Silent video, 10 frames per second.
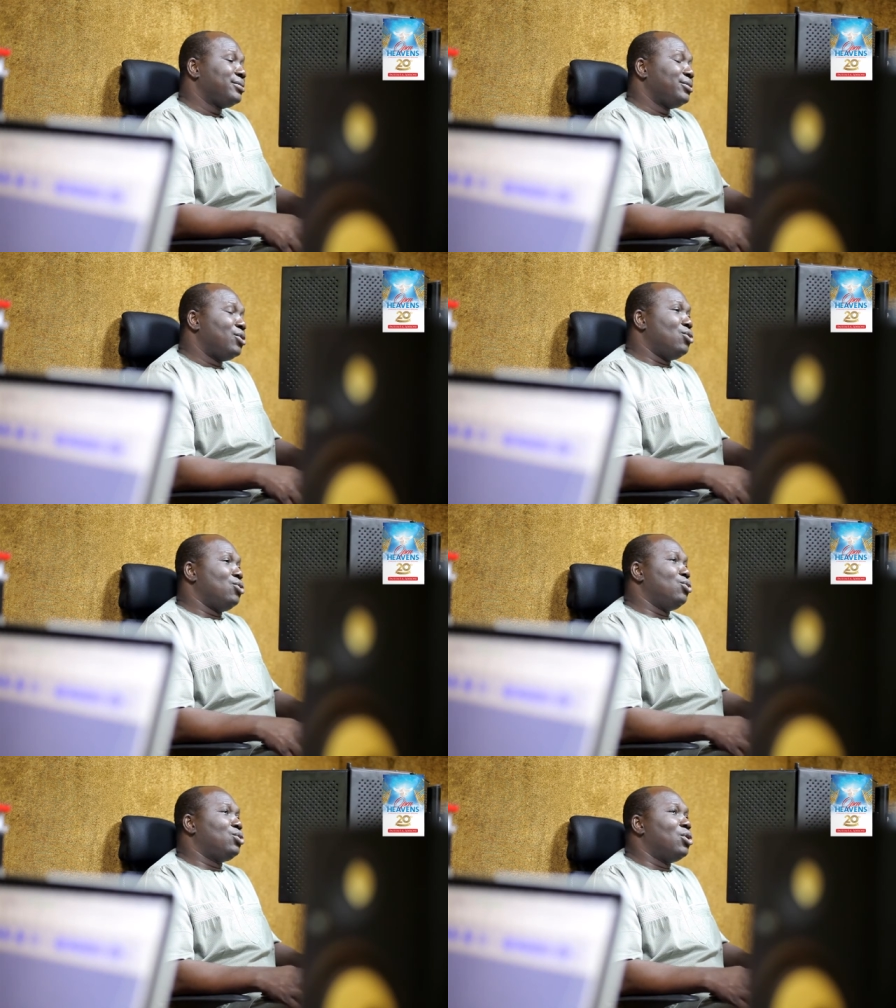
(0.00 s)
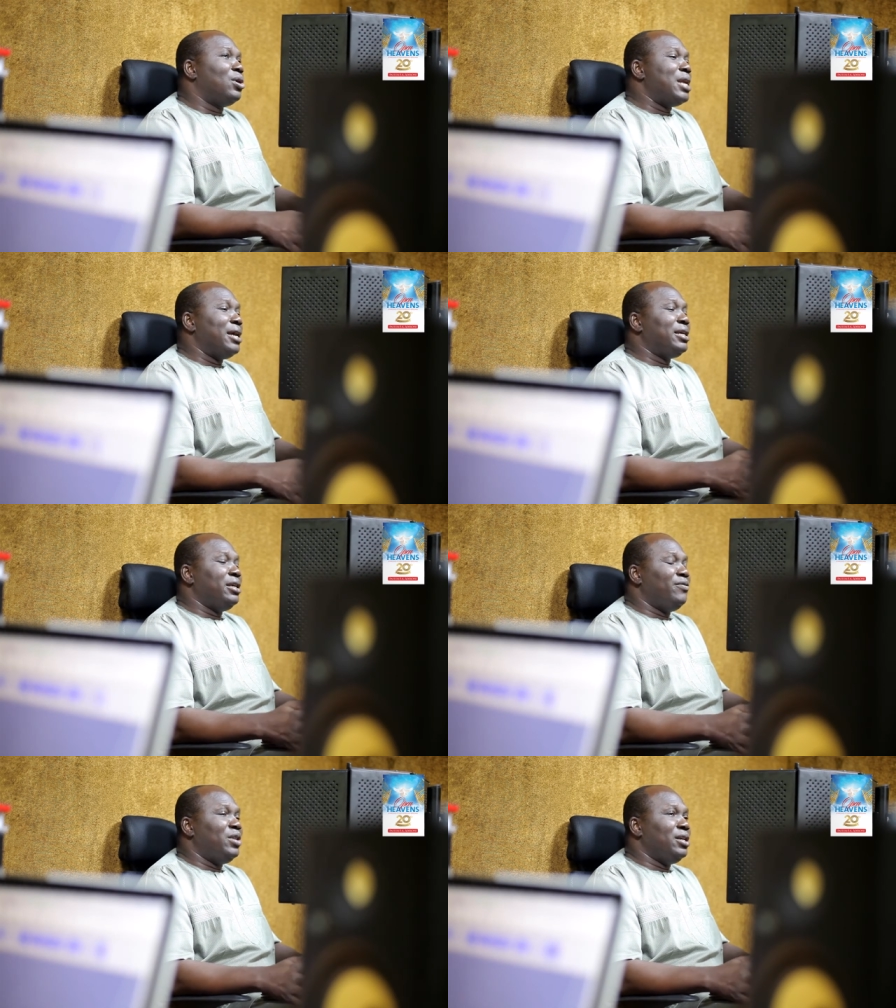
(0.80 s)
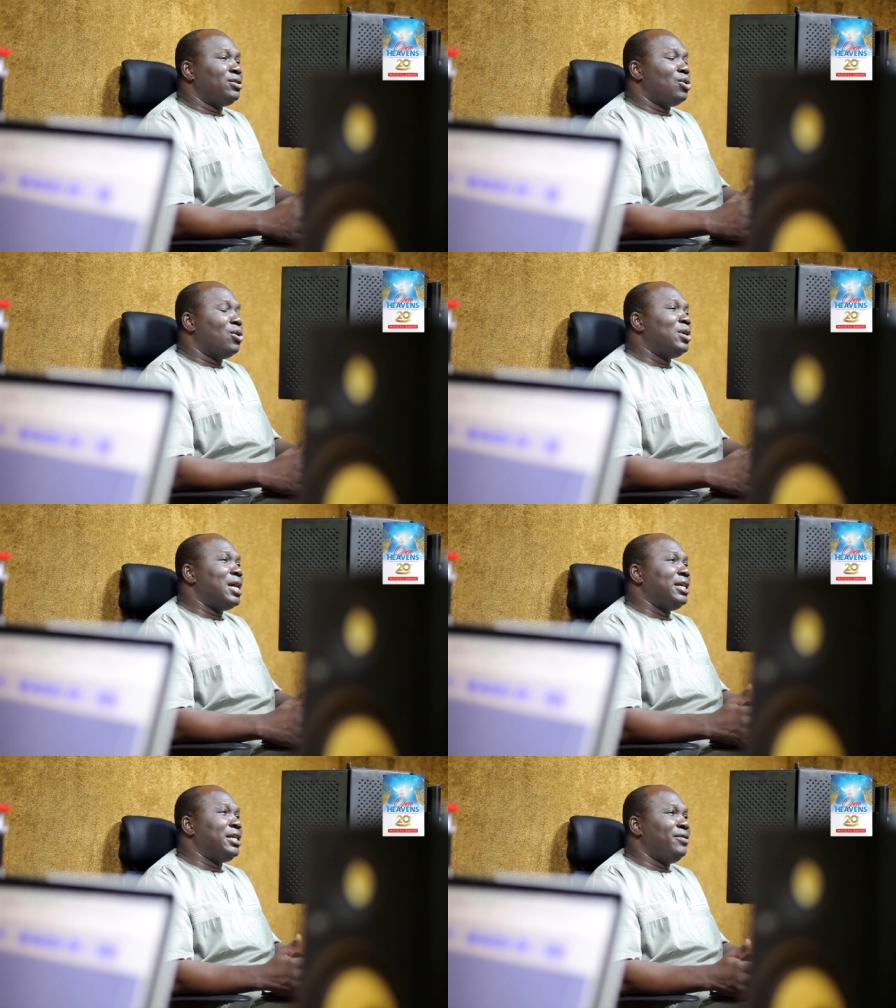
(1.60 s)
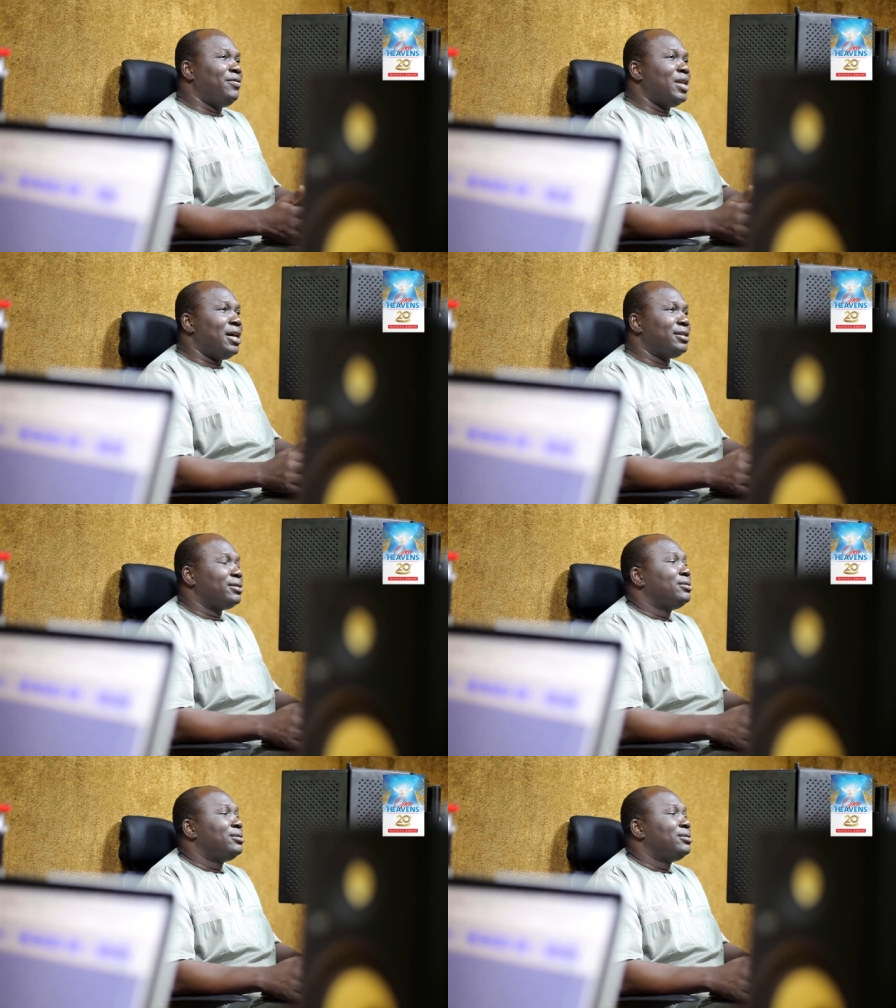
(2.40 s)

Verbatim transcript: Oh God, I give this. God, I give that.